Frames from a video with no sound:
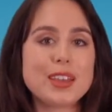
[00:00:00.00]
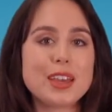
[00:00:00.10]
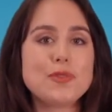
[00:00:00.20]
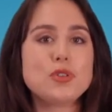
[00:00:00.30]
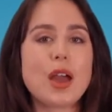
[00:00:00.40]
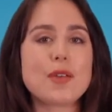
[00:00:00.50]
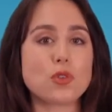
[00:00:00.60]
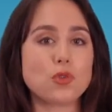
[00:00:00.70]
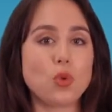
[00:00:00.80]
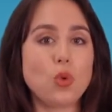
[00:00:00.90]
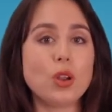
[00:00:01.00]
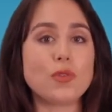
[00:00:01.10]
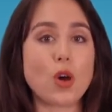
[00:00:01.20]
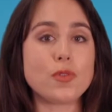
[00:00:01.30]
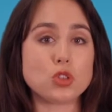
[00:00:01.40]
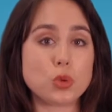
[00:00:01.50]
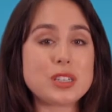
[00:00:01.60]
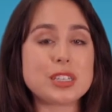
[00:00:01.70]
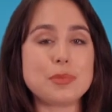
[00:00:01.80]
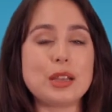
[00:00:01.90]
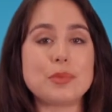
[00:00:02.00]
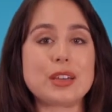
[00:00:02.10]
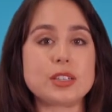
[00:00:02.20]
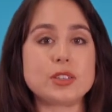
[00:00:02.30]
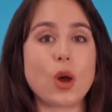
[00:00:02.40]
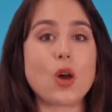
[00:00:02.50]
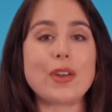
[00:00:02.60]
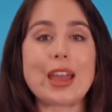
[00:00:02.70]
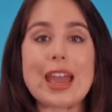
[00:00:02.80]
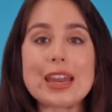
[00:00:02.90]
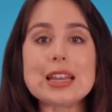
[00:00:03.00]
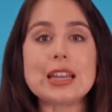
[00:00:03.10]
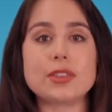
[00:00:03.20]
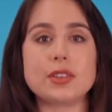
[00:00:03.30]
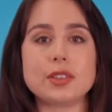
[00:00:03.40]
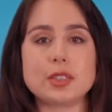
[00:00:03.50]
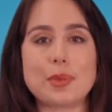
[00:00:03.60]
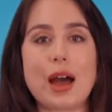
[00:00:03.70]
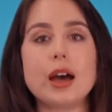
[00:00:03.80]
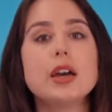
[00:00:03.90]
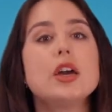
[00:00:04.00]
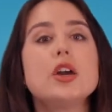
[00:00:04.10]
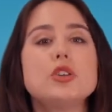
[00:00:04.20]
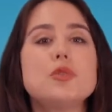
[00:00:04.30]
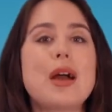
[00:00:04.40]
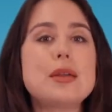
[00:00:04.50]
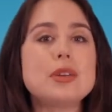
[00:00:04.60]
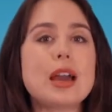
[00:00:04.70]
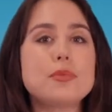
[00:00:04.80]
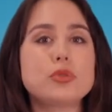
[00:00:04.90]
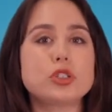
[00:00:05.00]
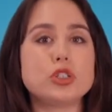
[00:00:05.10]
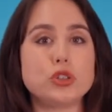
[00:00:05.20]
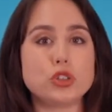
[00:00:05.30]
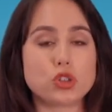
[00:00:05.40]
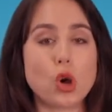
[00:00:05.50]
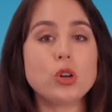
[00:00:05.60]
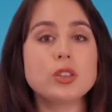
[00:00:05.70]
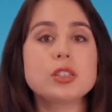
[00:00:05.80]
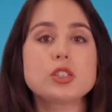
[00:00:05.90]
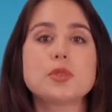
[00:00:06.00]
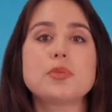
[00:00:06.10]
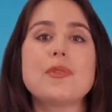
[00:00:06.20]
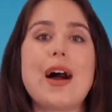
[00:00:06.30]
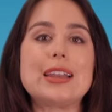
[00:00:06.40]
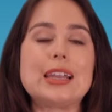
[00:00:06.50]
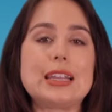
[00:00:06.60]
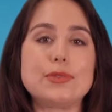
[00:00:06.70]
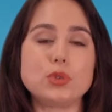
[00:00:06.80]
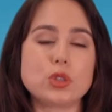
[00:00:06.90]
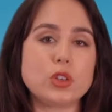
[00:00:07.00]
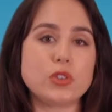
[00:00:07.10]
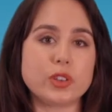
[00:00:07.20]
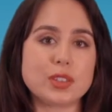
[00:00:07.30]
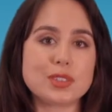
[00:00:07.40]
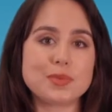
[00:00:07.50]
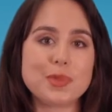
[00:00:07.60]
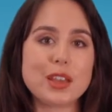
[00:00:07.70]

If you have a fall of over 20 millimeters over any length of the spa, you may be able to use chocks to provide a level surface.